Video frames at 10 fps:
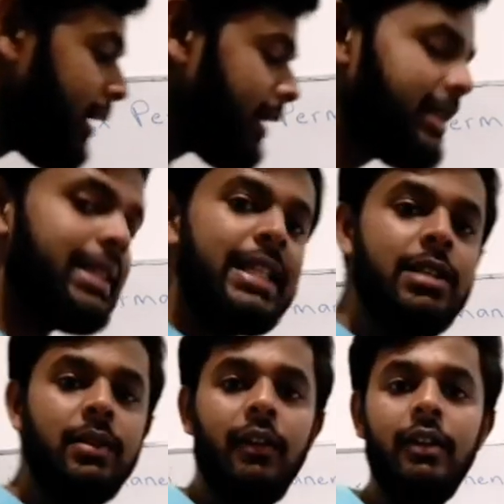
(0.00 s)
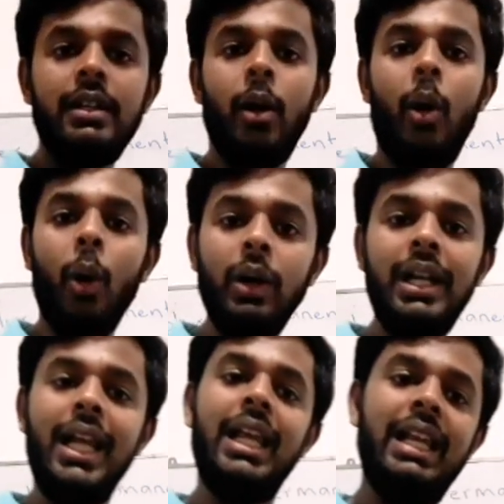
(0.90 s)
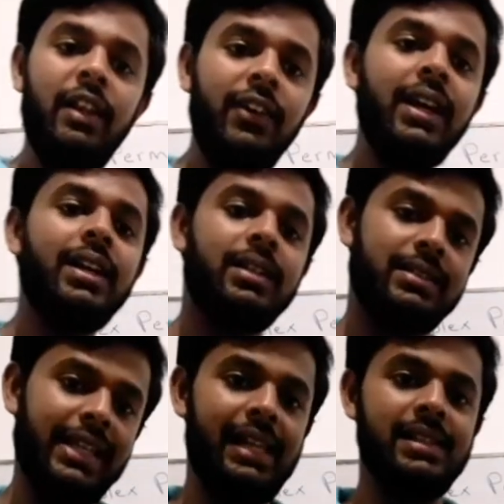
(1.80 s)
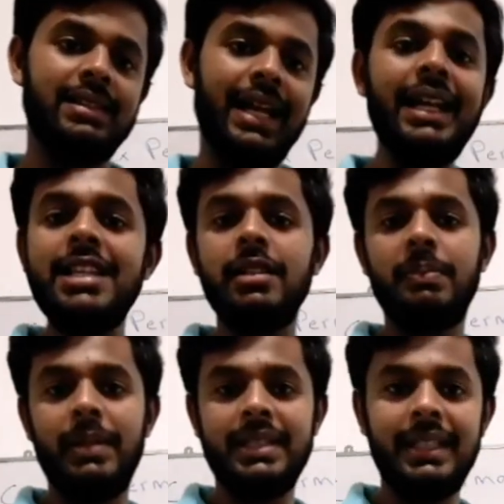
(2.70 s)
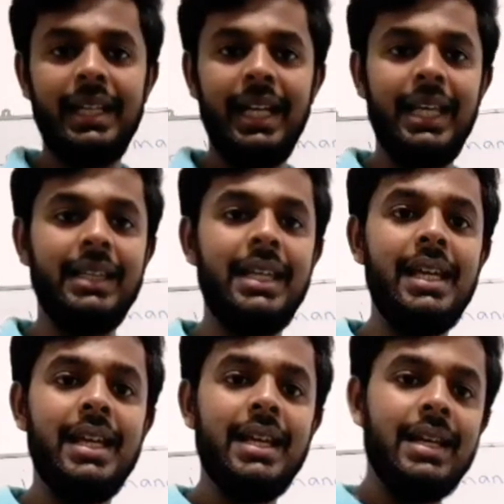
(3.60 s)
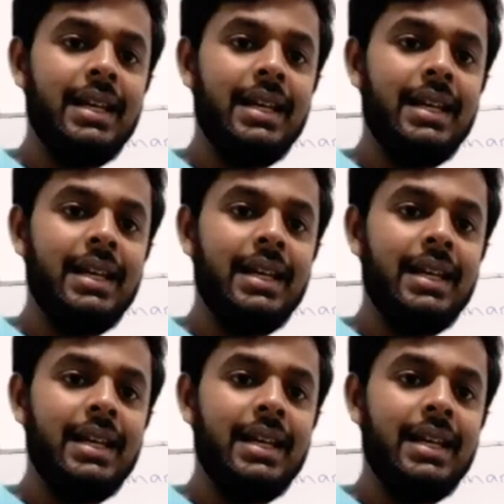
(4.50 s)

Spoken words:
This is the only living cells that is present in the